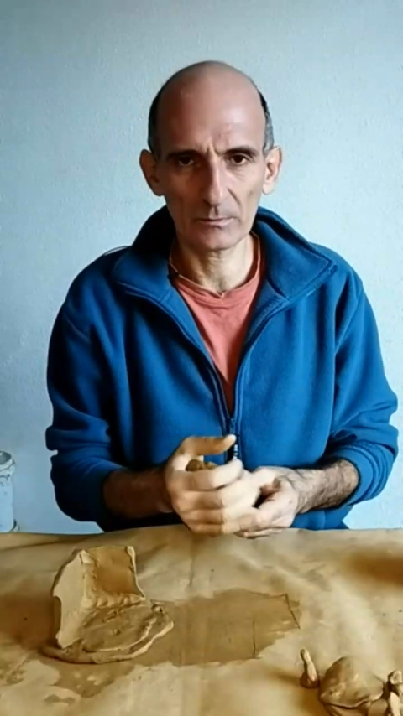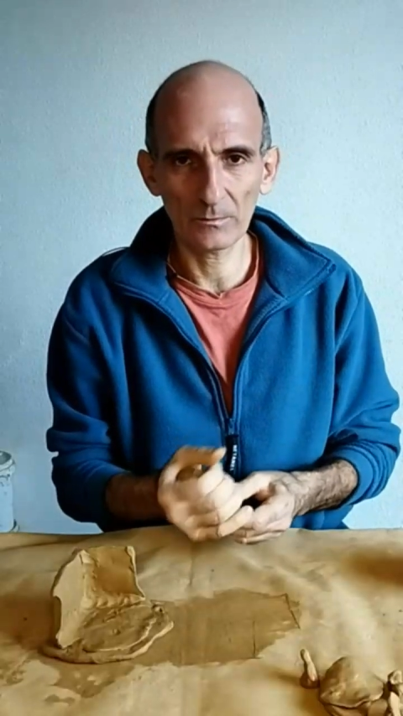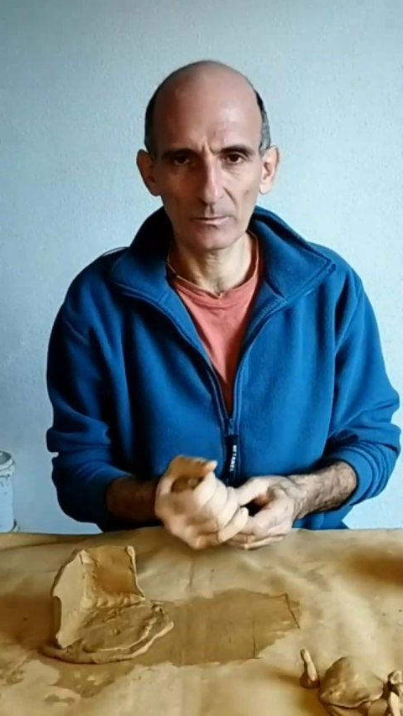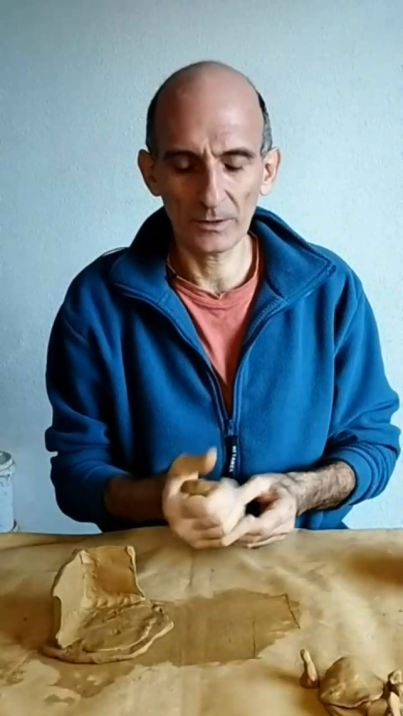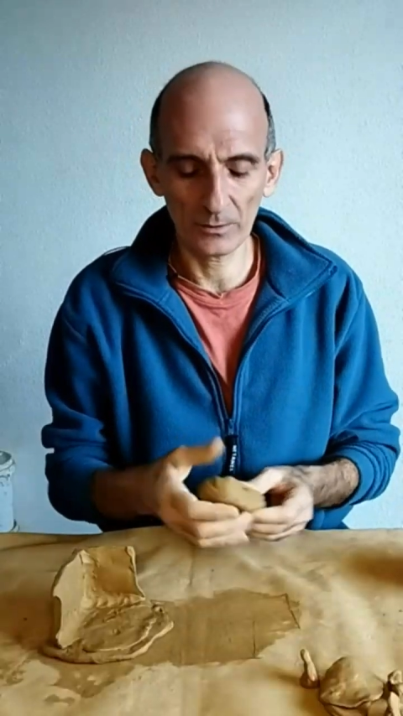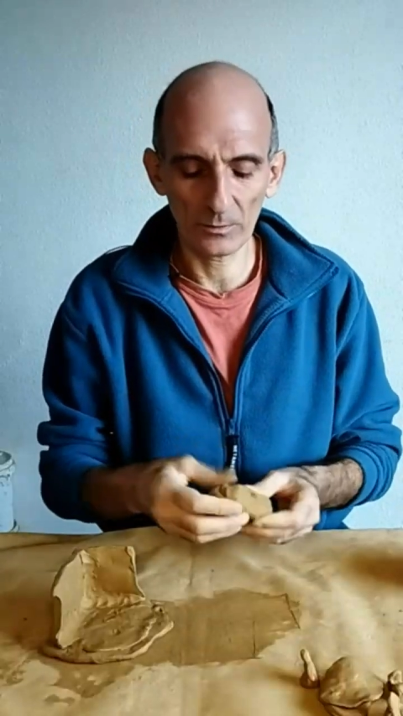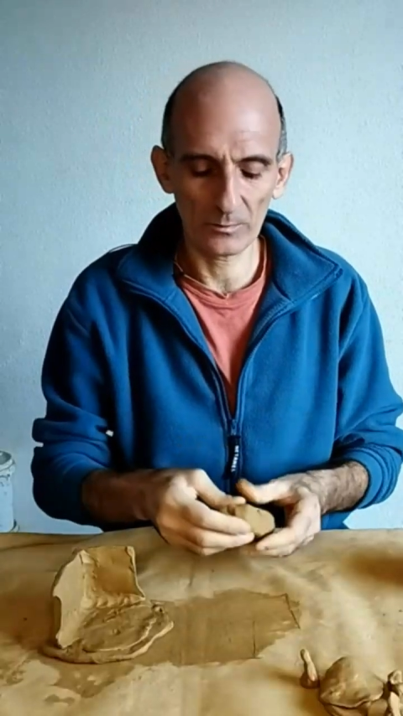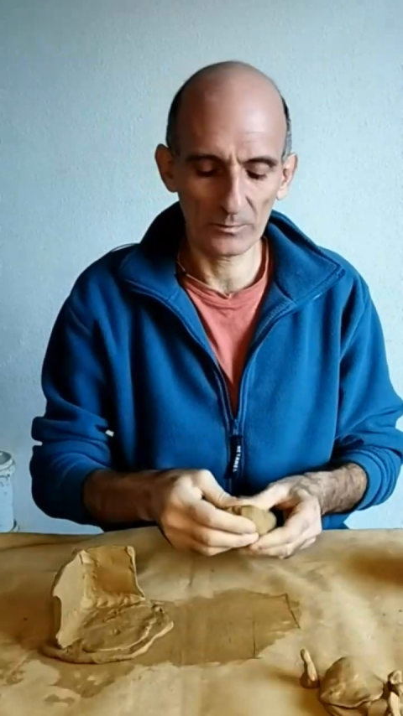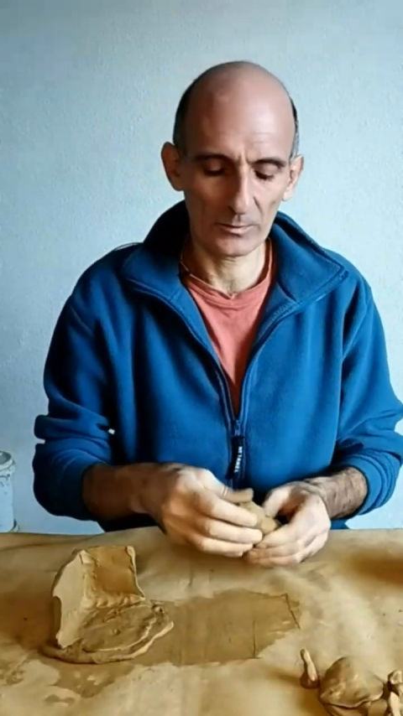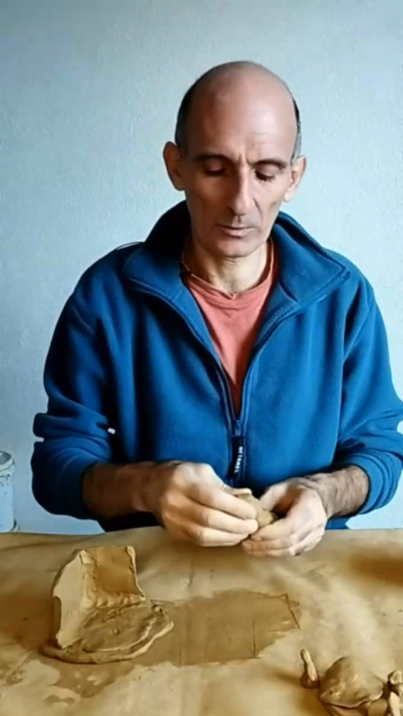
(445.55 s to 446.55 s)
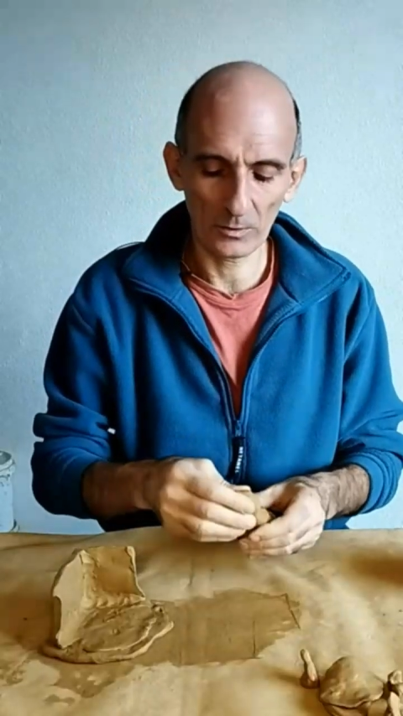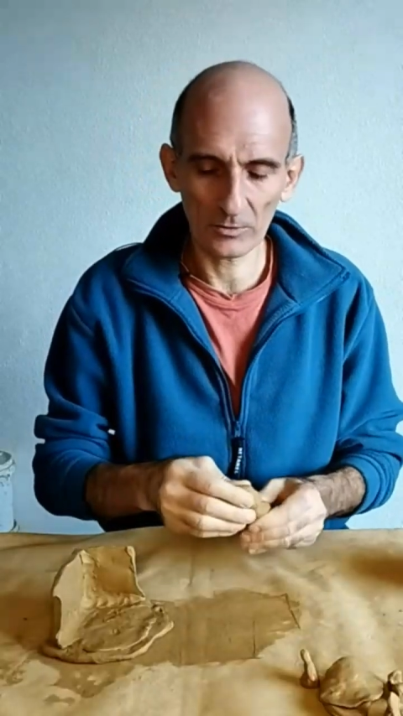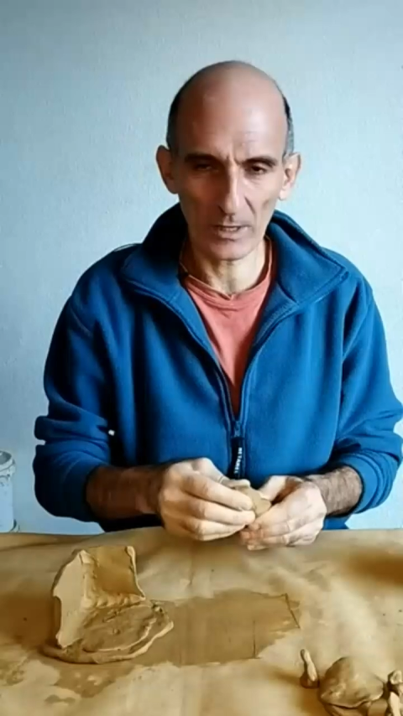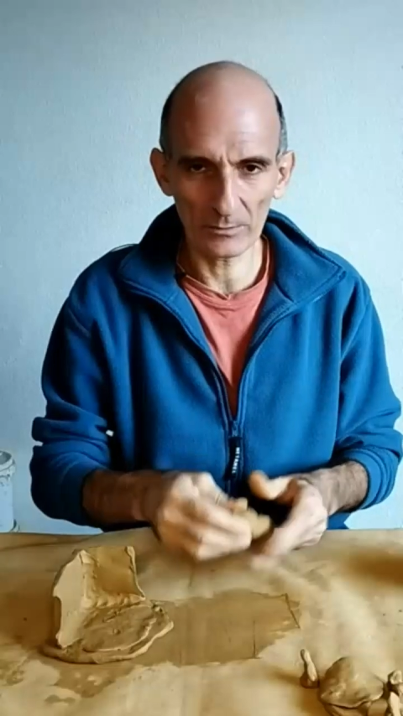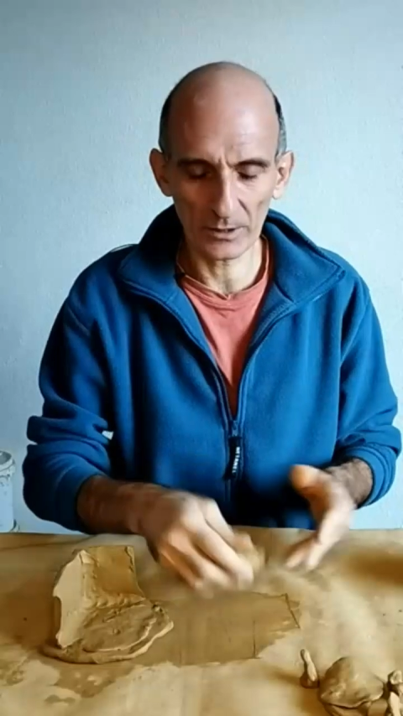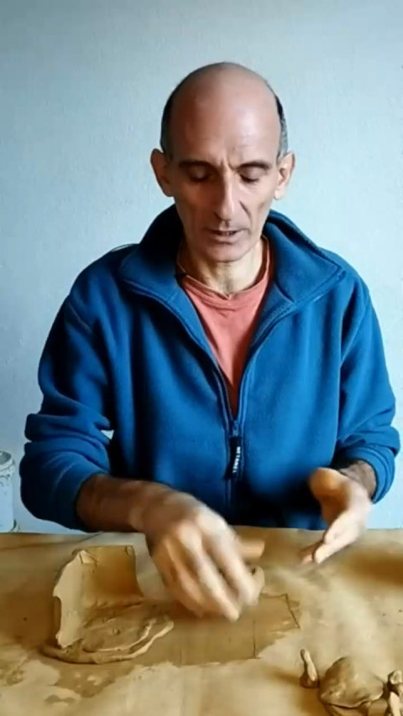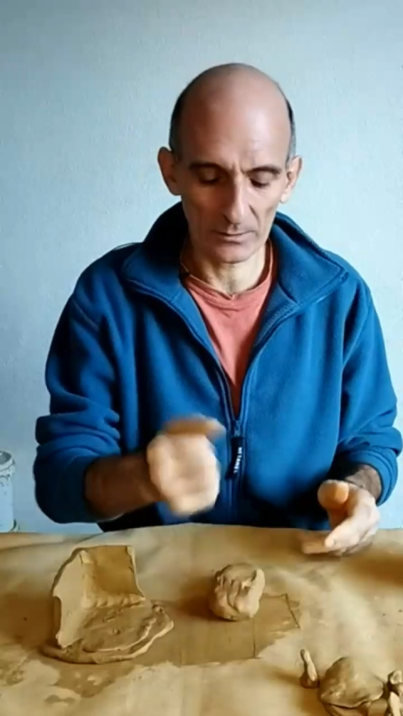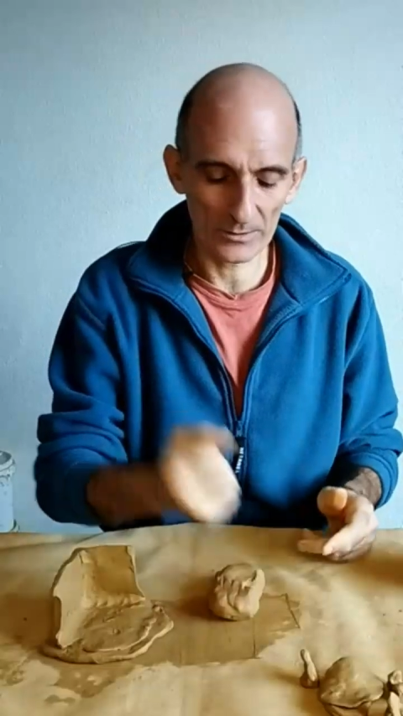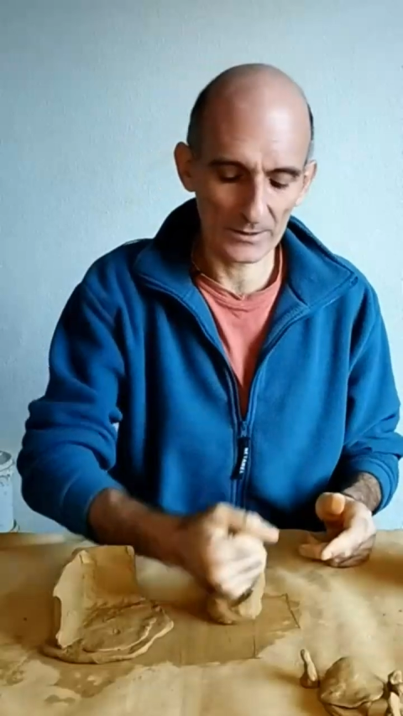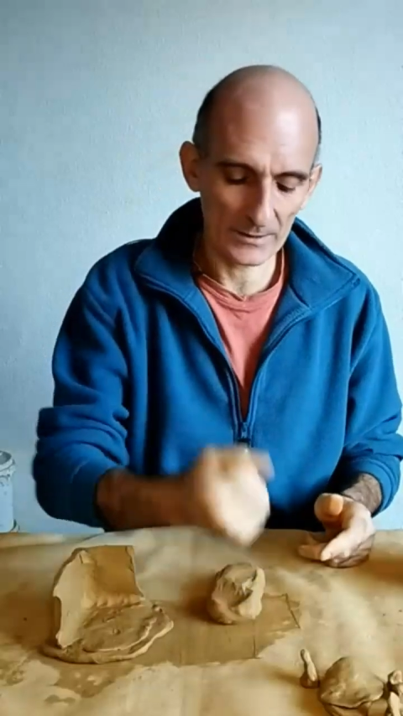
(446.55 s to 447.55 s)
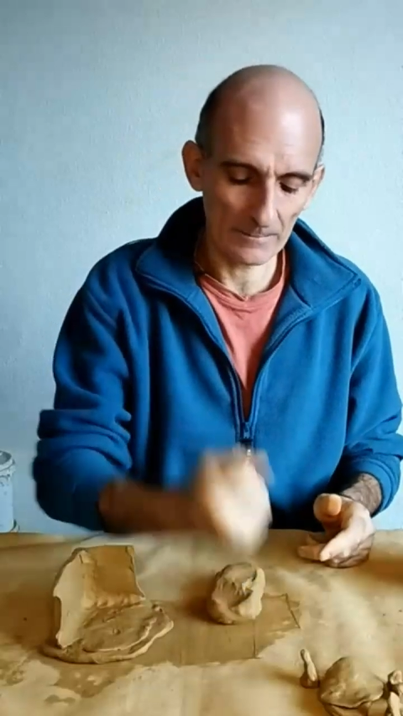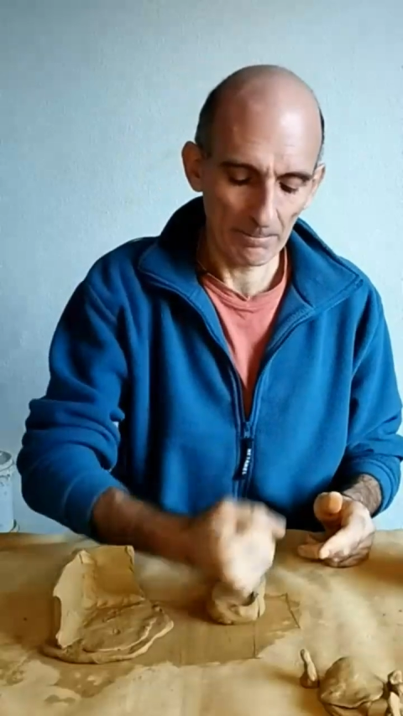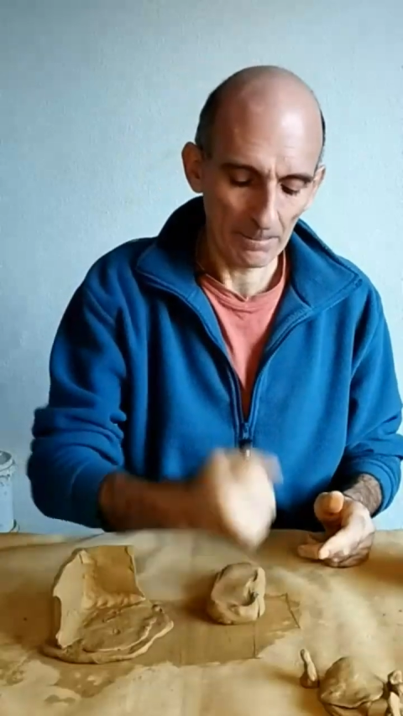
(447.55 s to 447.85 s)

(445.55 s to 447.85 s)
video for round houses,